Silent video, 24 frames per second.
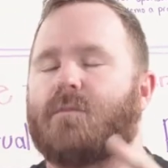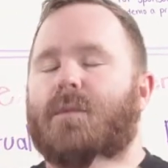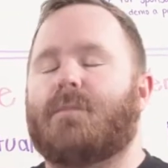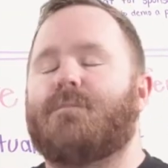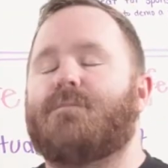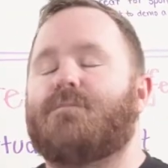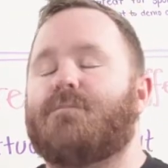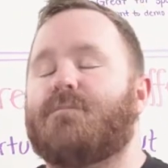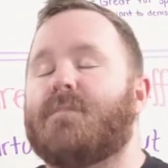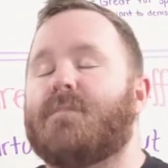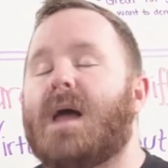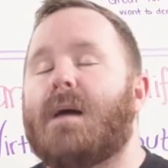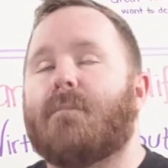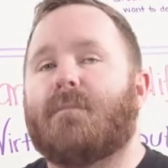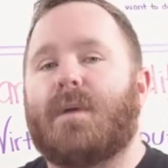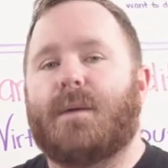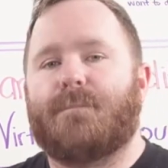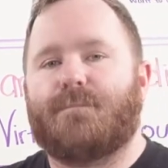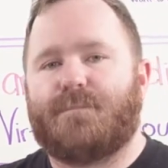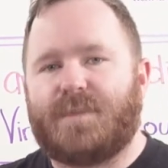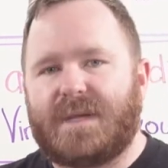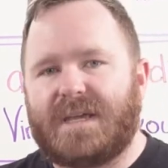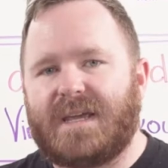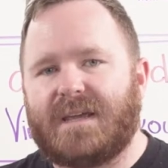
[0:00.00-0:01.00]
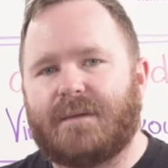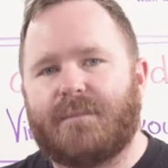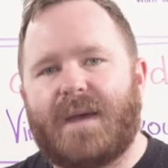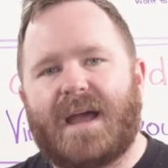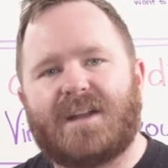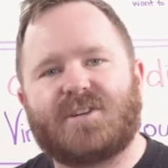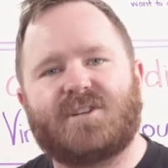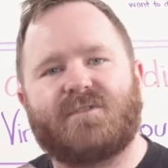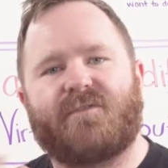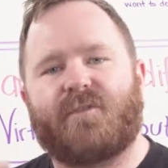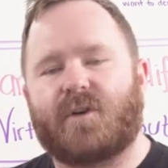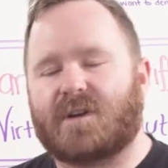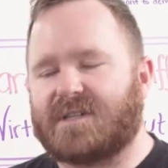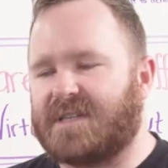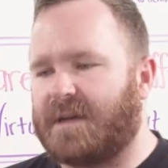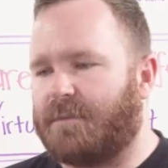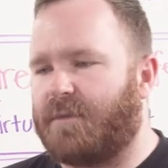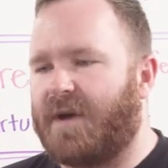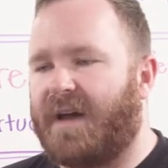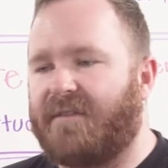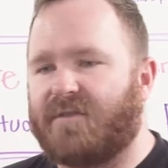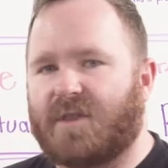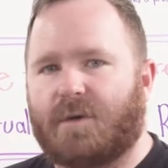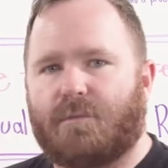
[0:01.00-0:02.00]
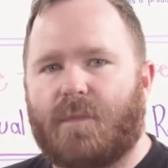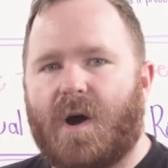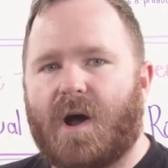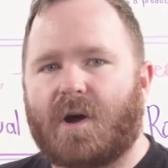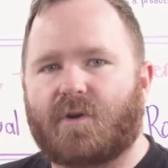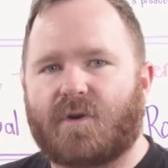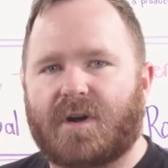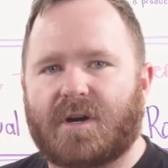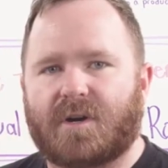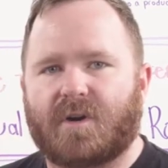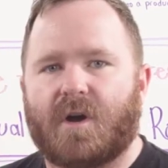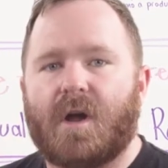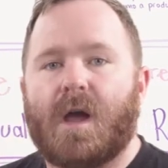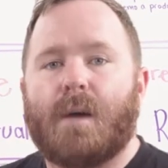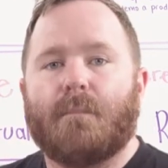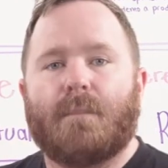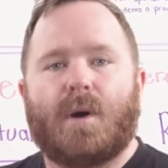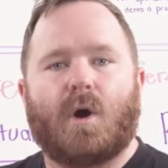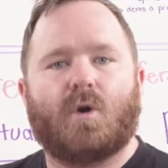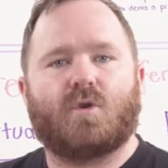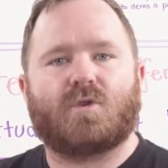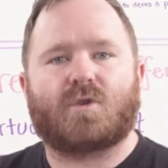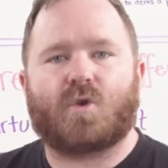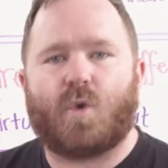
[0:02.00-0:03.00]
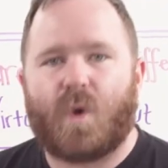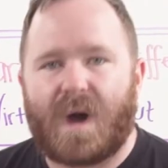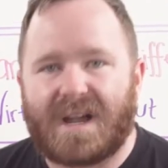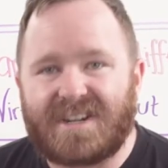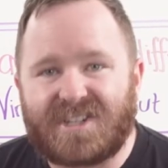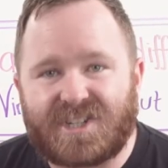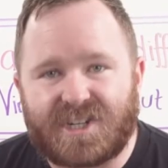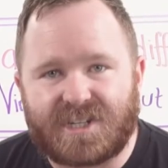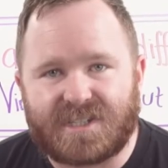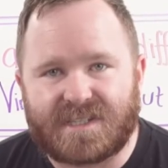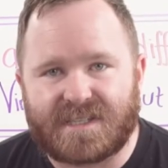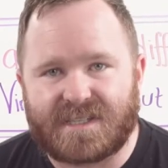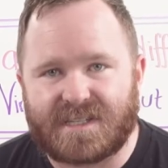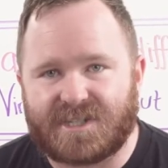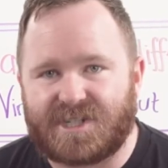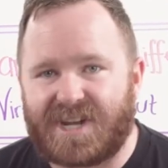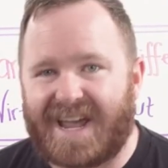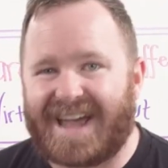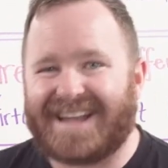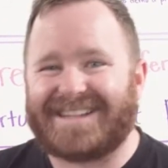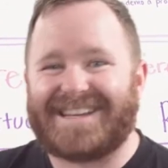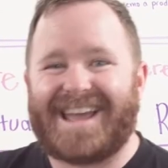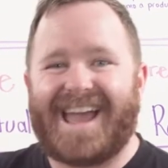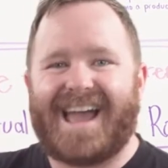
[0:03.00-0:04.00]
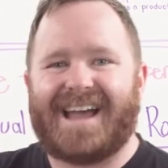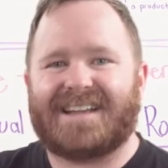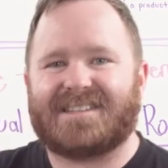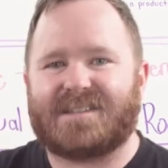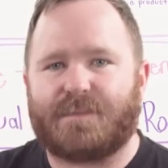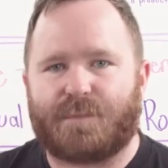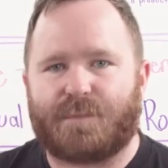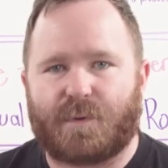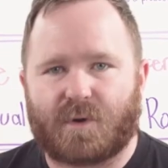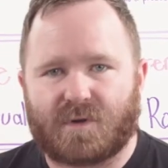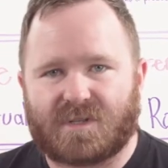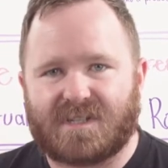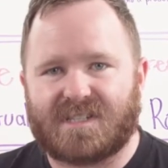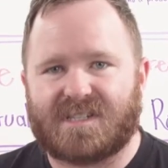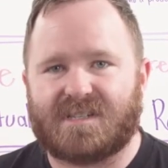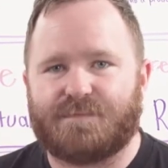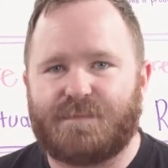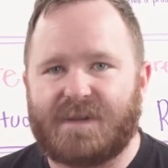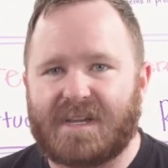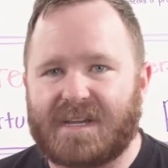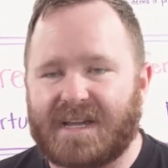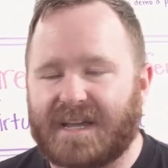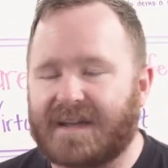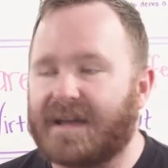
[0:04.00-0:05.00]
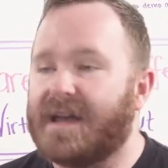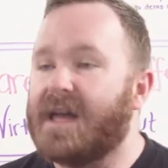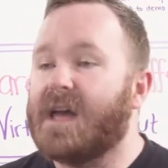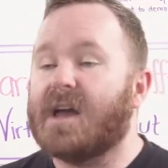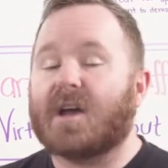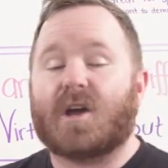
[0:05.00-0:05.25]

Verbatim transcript: But but B, imagine, for example, having the moderator pose questions in the chat as the person speaking,